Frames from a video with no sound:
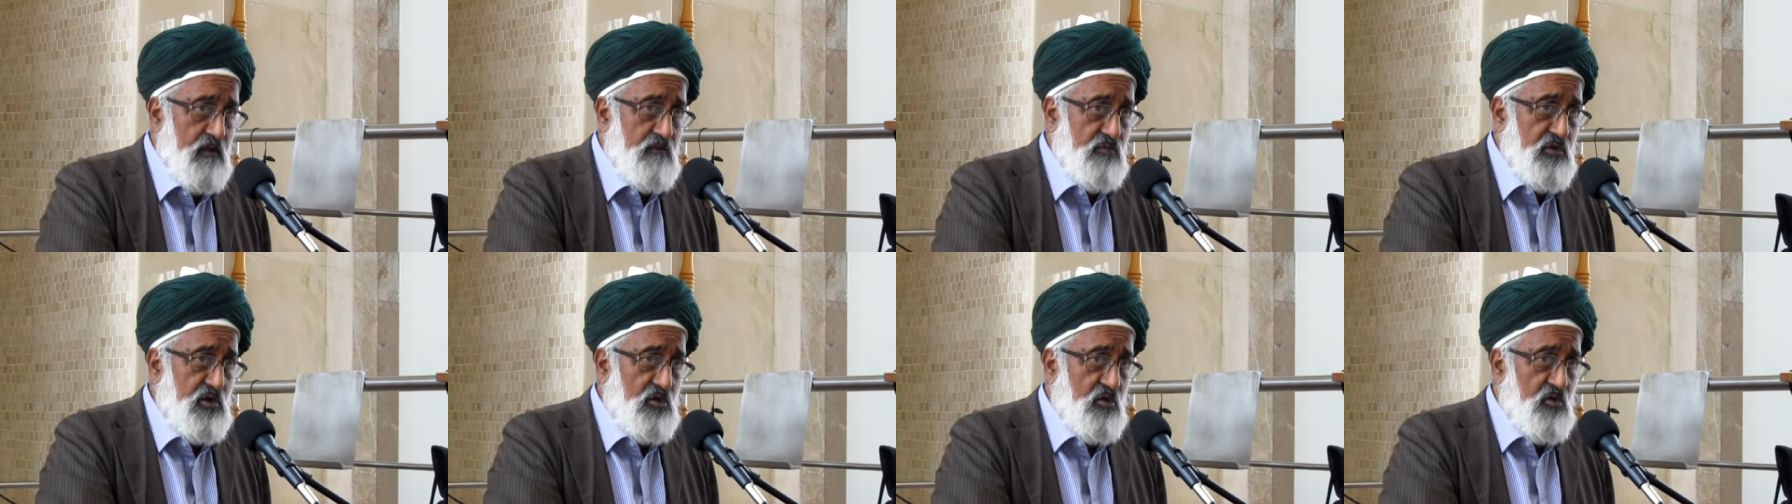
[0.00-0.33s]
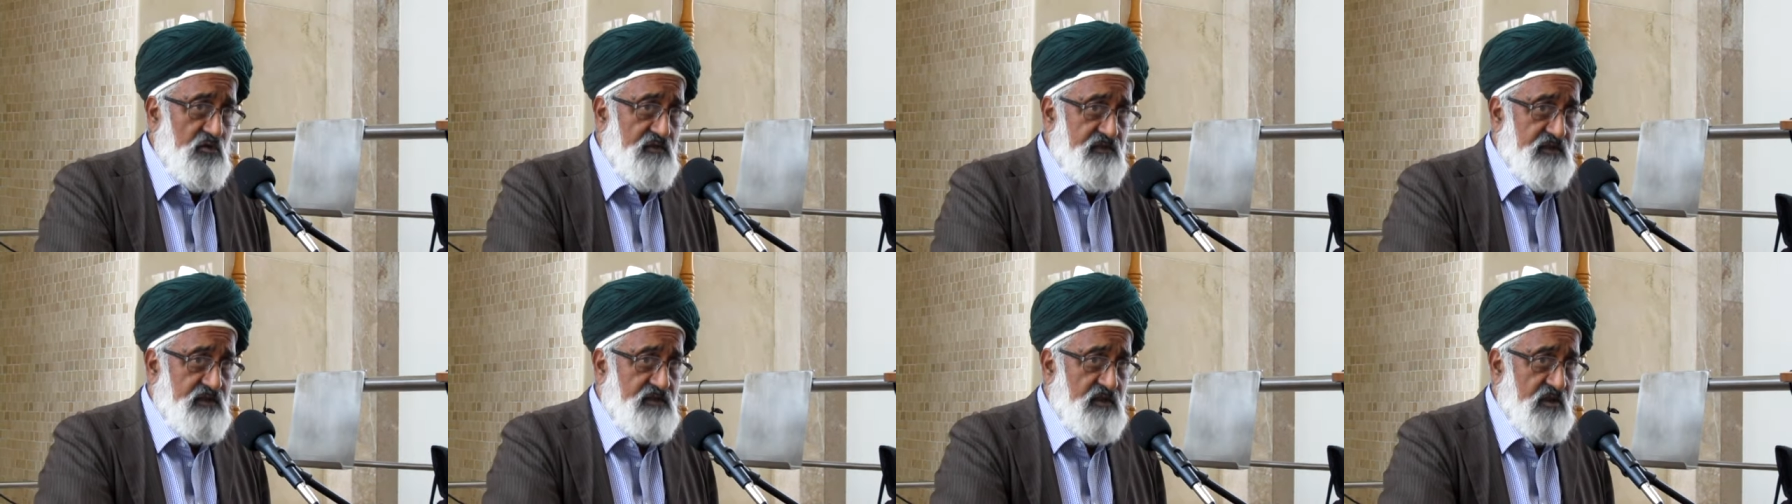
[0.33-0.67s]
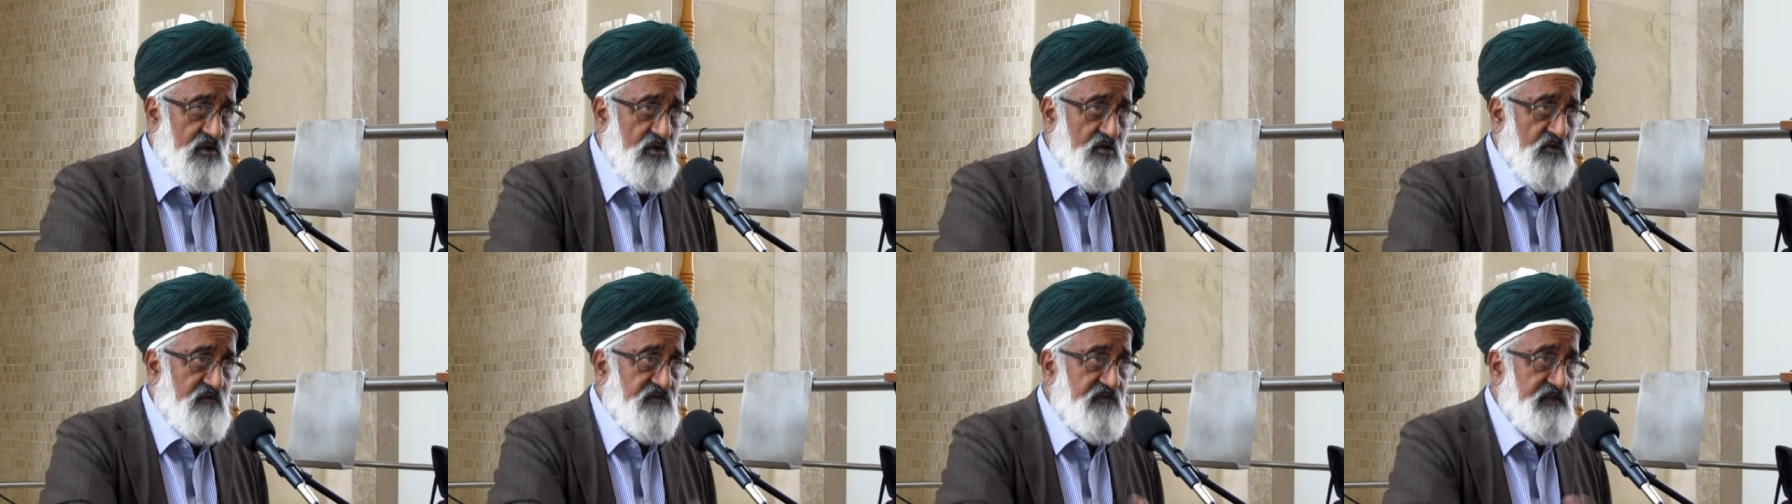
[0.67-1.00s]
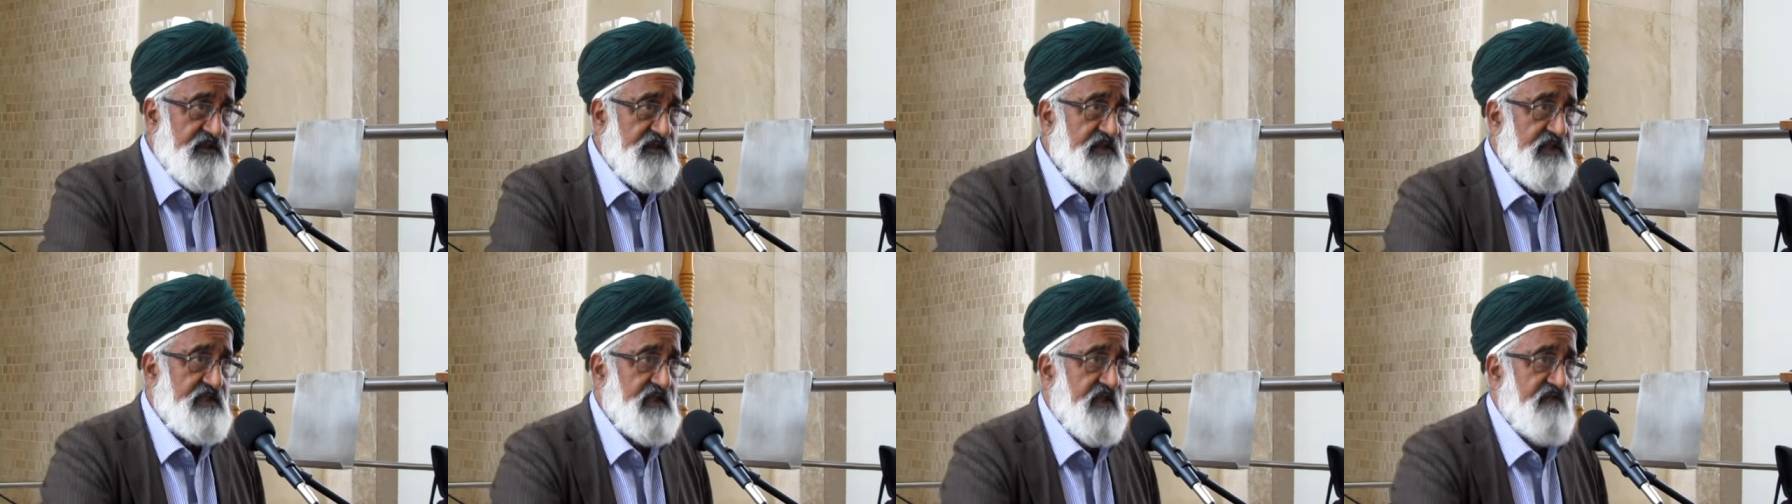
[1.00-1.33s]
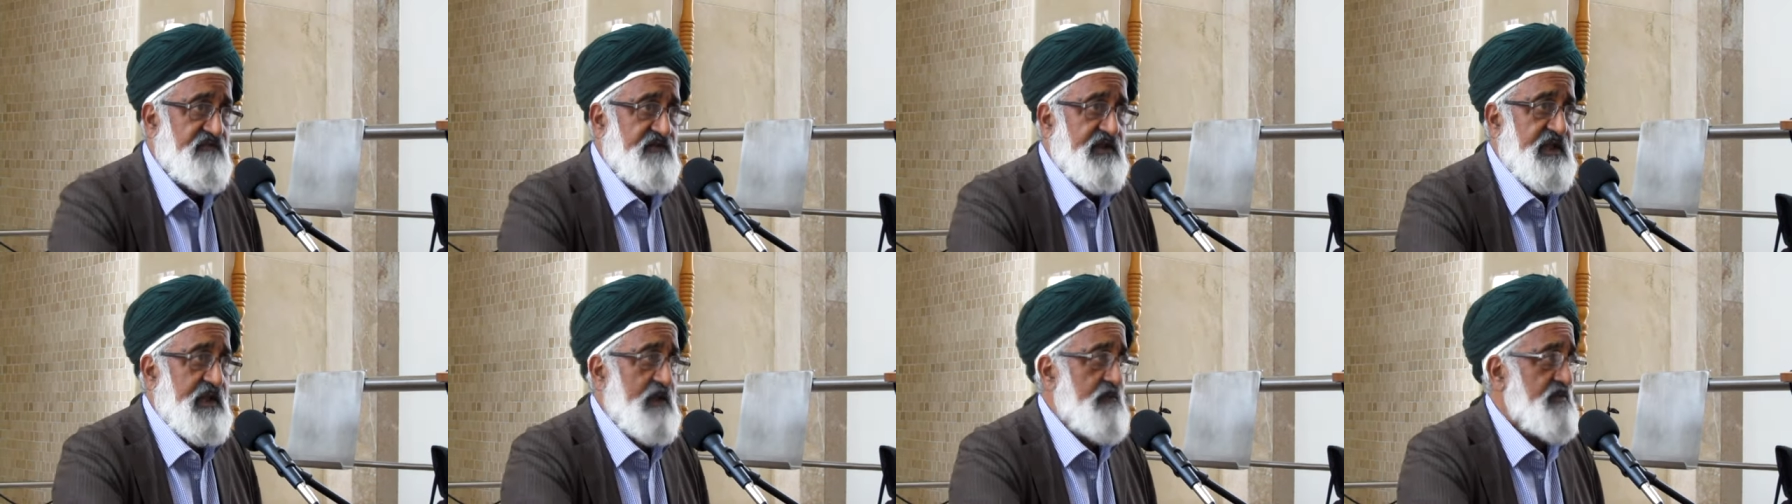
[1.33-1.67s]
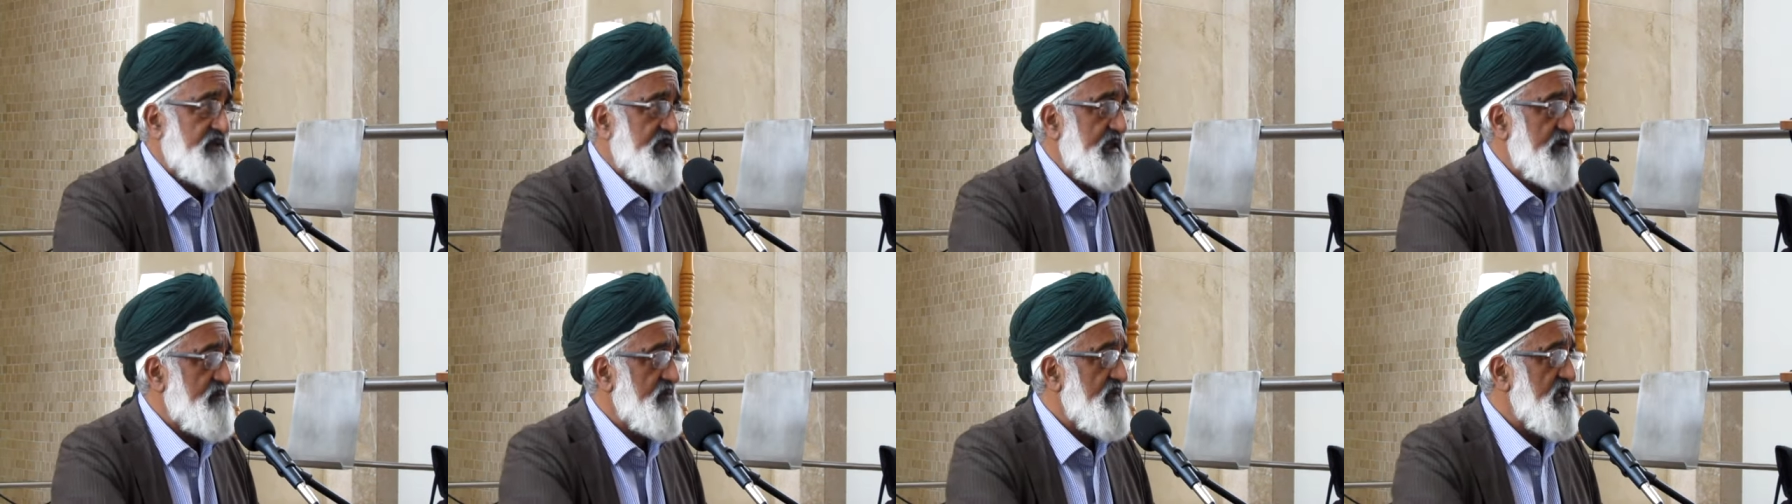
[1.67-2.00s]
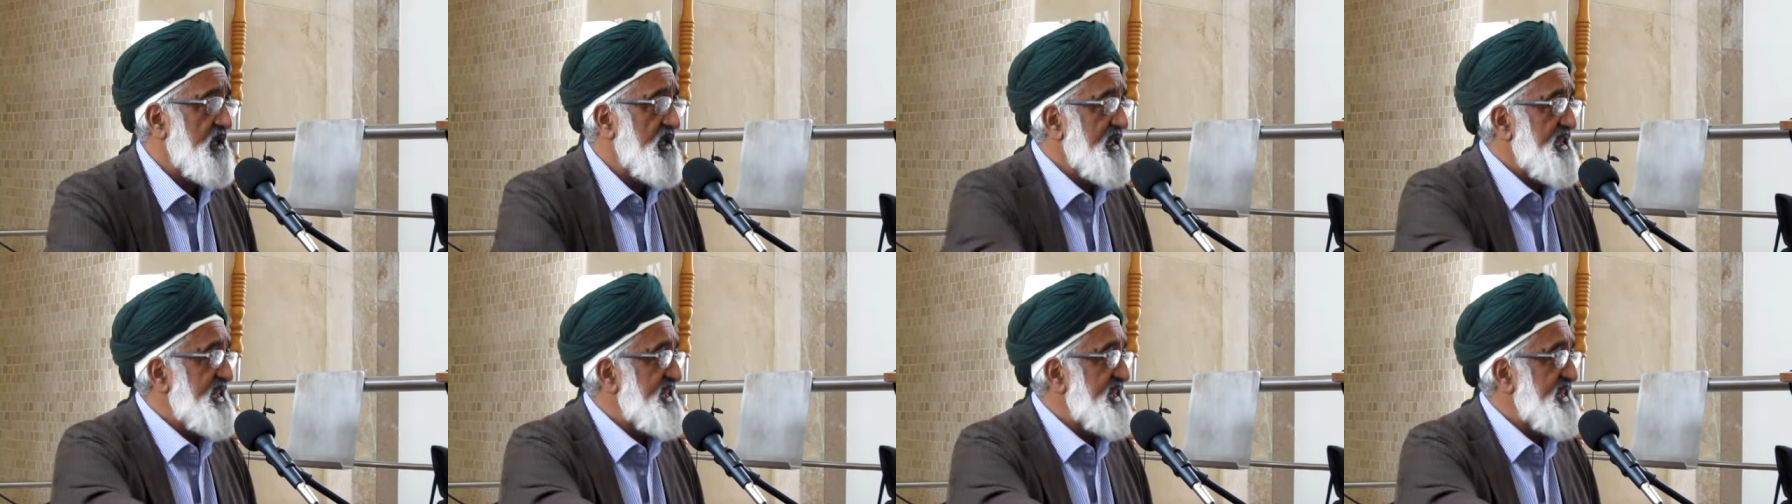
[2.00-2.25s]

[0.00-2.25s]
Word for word: because there's a lot of things that have crept in.